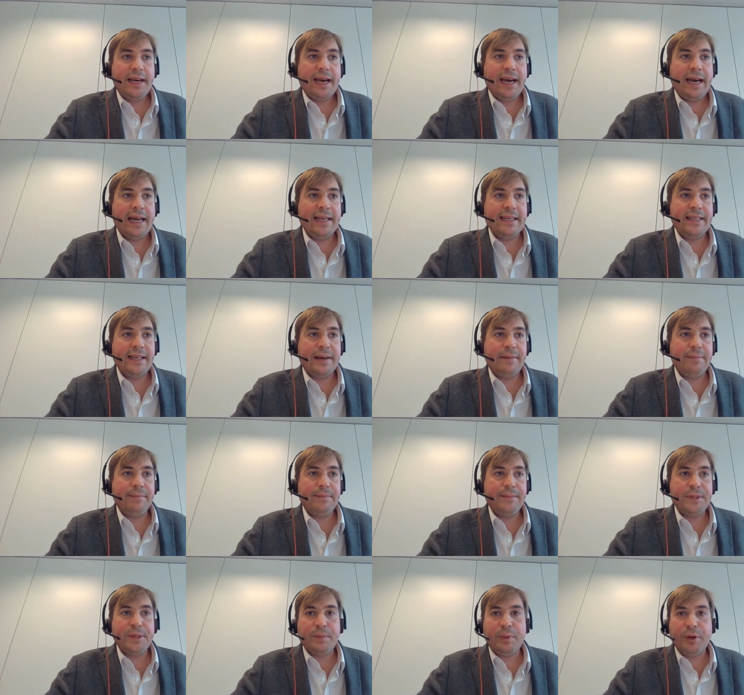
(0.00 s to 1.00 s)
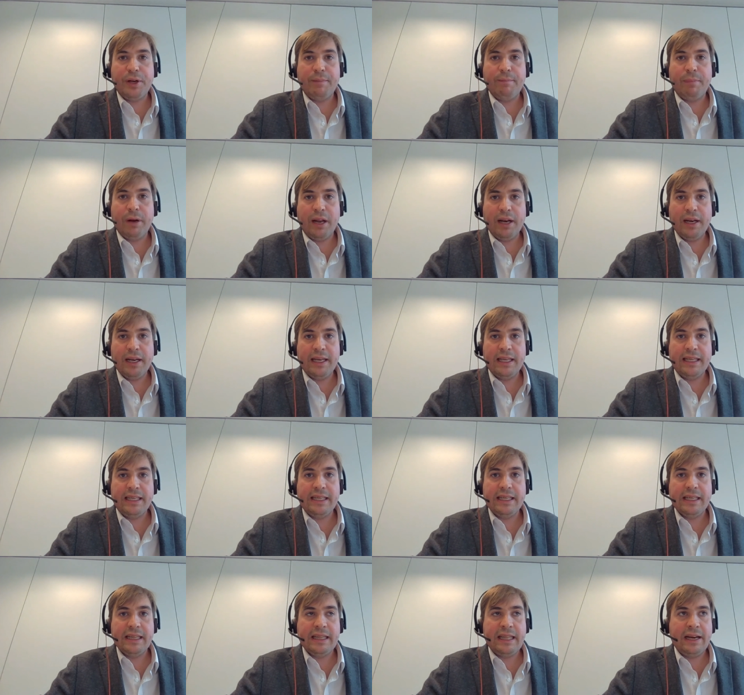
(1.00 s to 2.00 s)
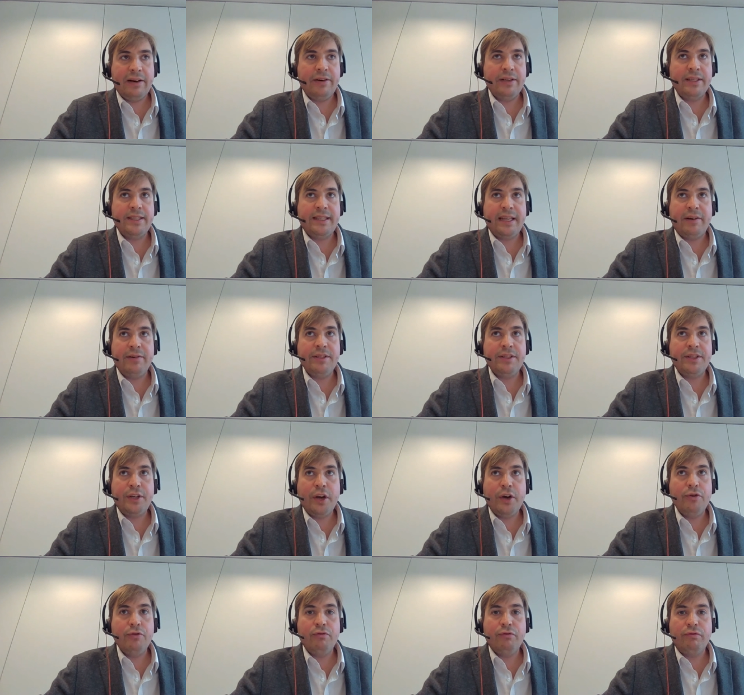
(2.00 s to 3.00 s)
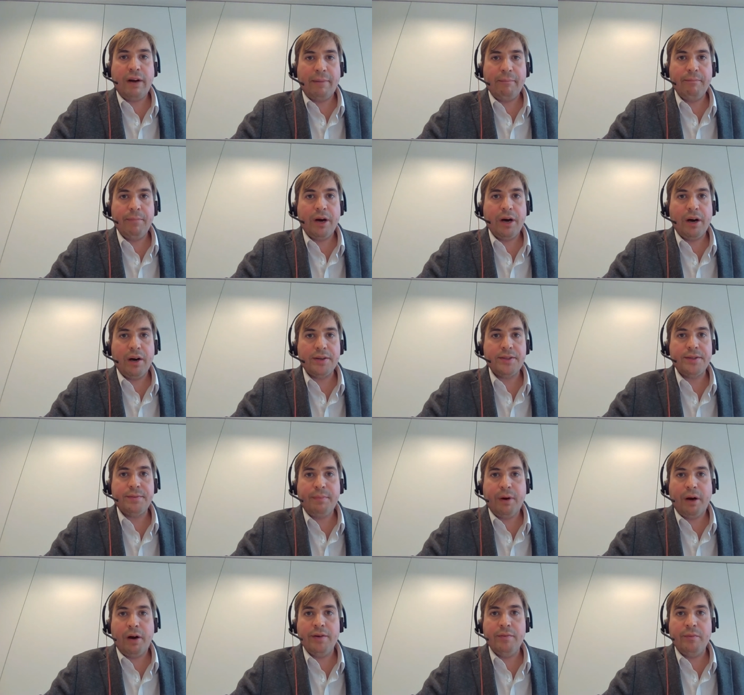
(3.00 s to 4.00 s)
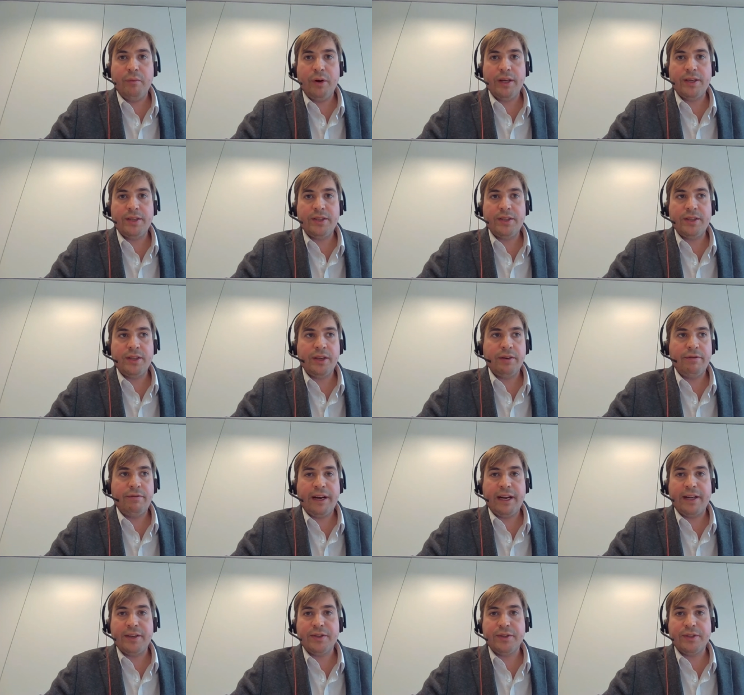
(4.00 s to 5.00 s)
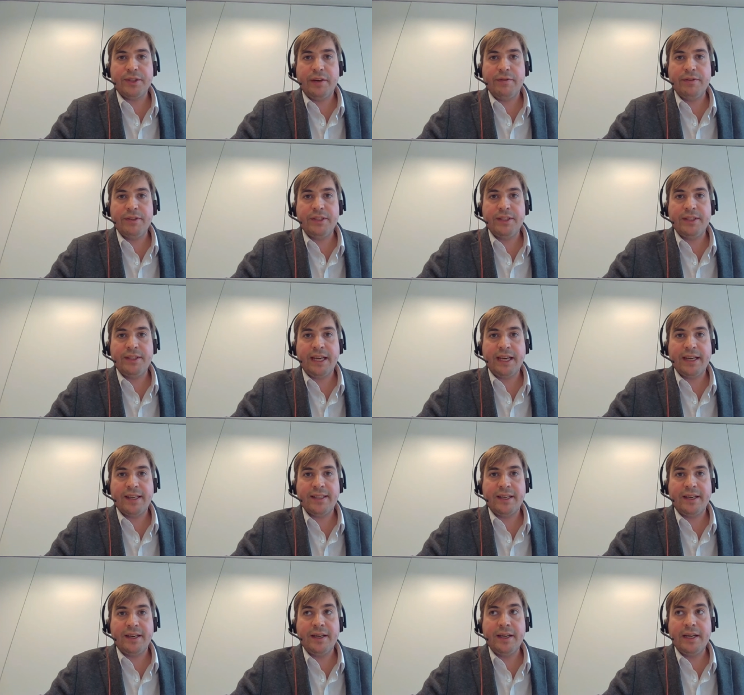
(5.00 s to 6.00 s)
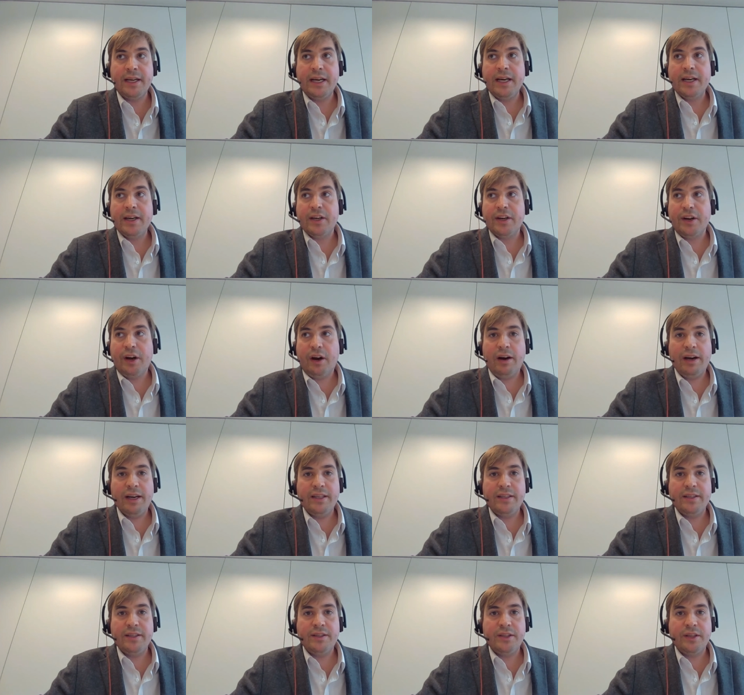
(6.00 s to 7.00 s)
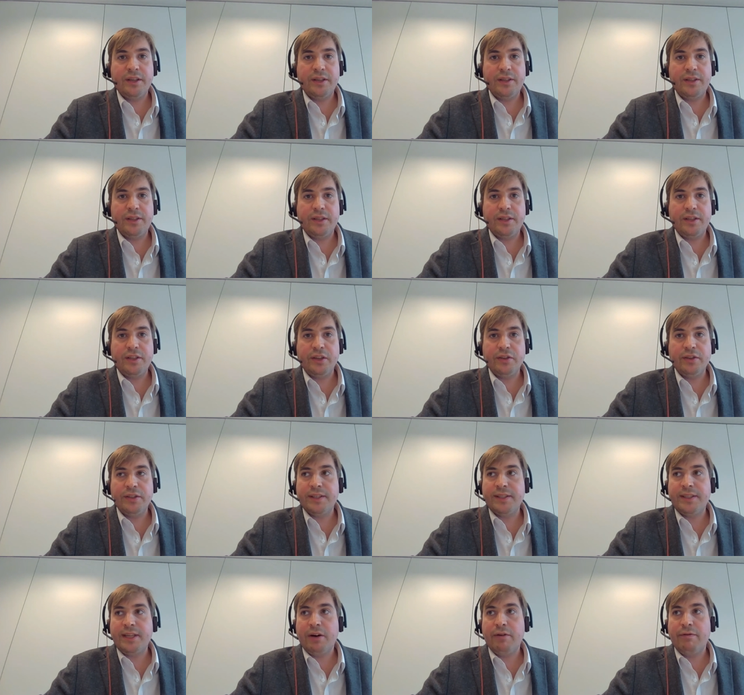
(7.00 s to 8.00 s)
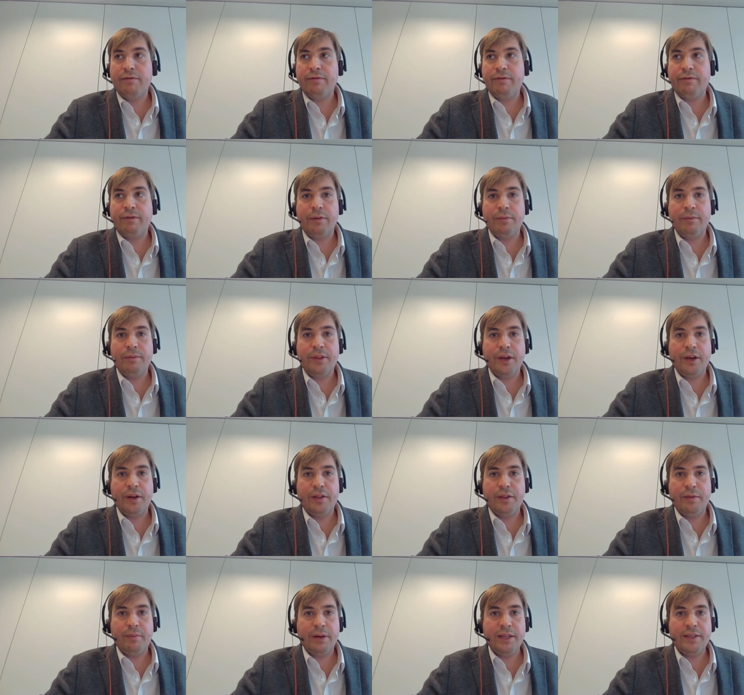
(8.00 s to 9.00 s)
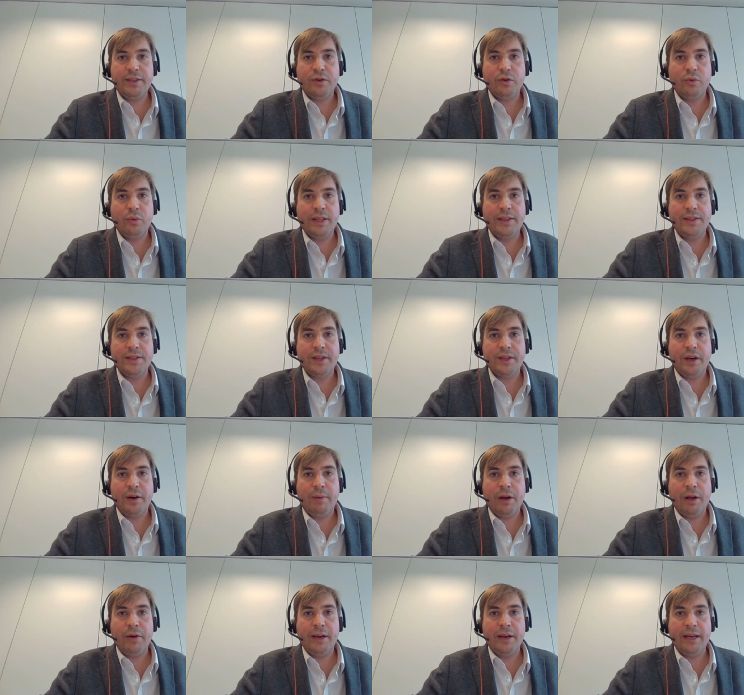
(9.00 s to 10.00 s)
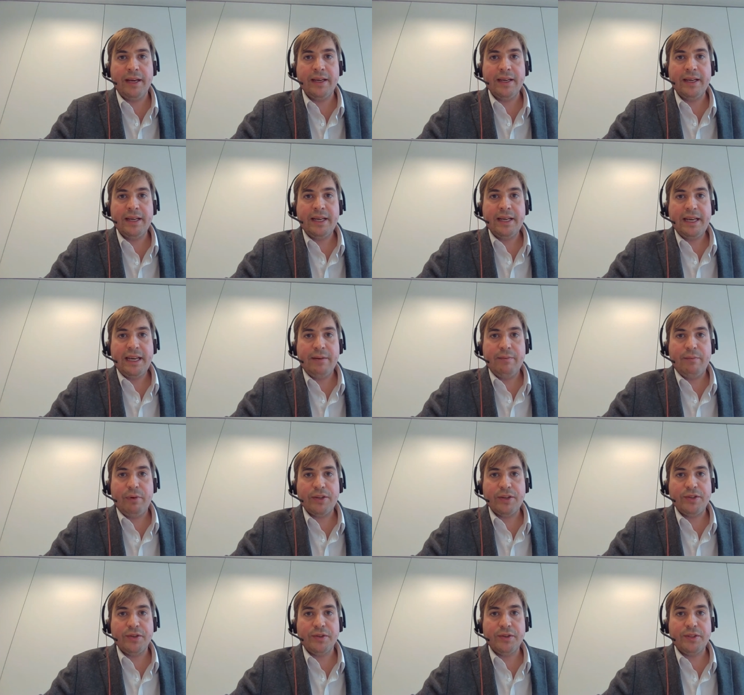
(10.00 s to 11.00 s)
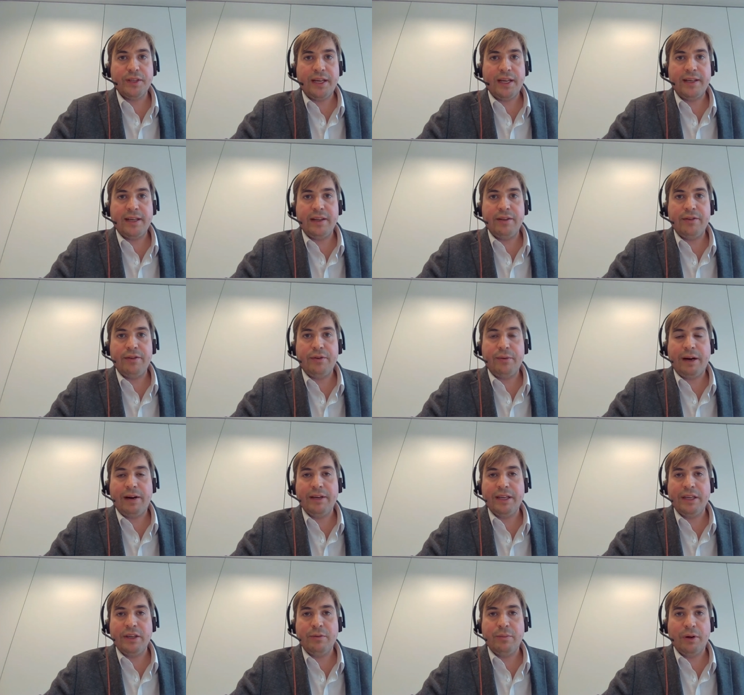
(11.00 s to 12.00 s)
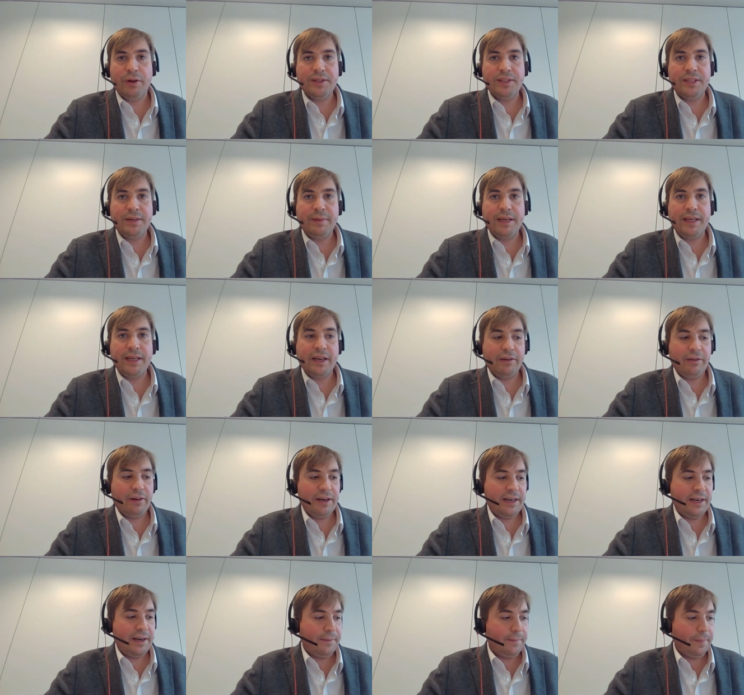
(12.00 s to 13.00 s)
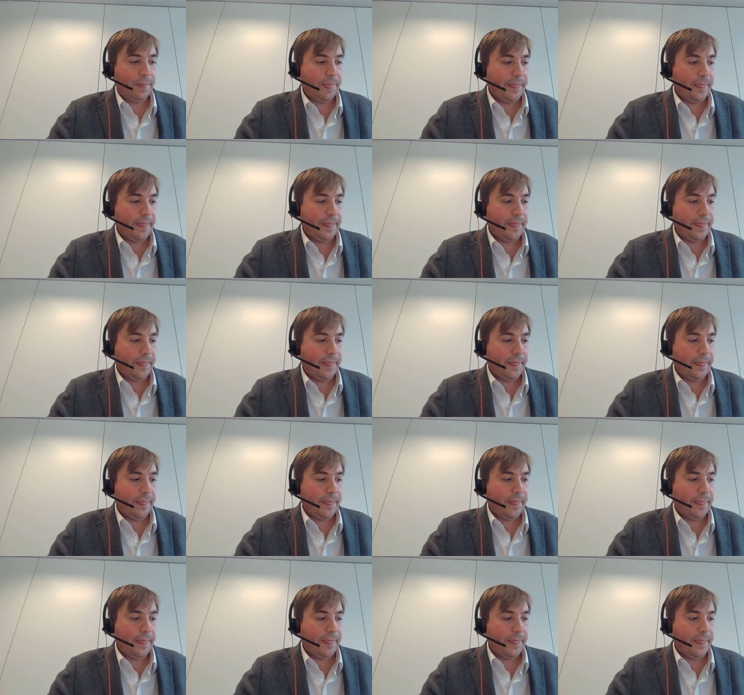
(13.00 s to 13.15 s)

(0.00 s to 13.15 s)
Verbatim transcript: And um, to put it bluntly, there is there is no rampart behind which the financial services sector can hide to, to shield itself from the, the political winds that are blowing in Brussels and, and throughout EU policymaking right now.